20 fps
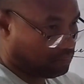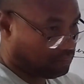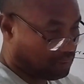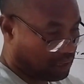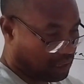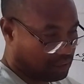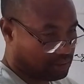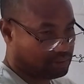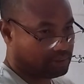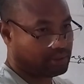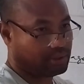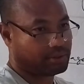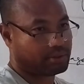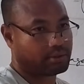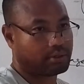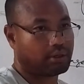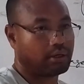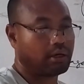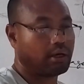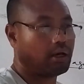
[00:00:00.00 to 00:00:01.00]

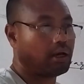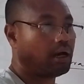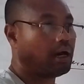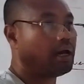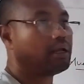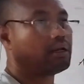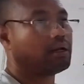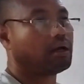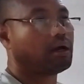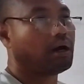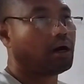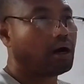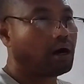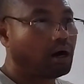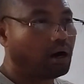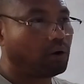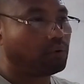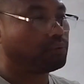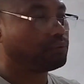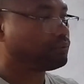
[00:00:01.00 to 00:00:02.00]
masses and
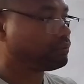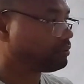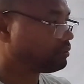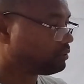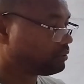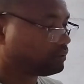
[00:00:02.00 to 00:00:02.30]
how